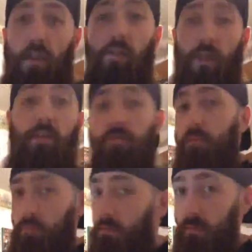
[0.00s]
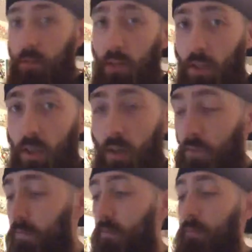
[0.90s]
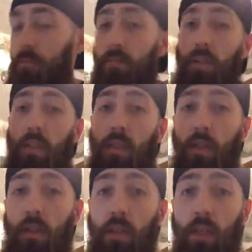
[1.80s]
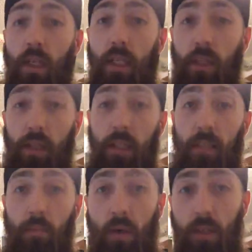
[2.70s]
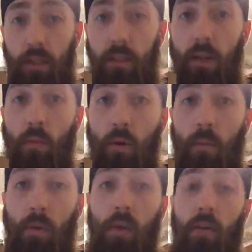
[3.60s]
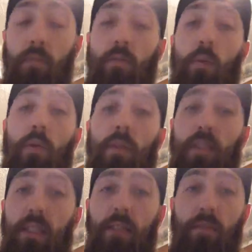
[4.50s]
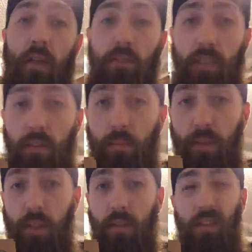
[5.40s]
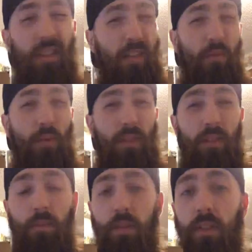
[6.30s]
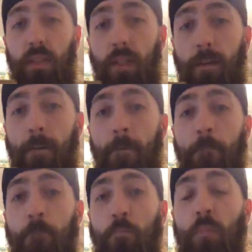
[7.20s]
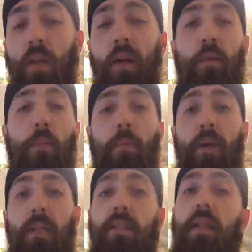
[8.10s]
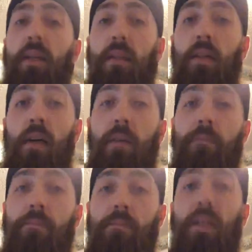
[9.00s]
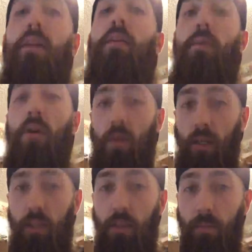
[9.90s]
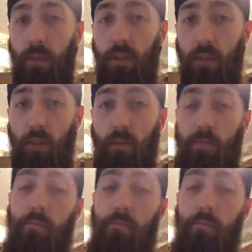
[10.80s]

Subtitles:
around. It's good to go. You can get these boxes at Walmart for 65 cents a piece, 64 cents a piece. I normally buy 10 at a time. I don't do a whole lot of shipping, so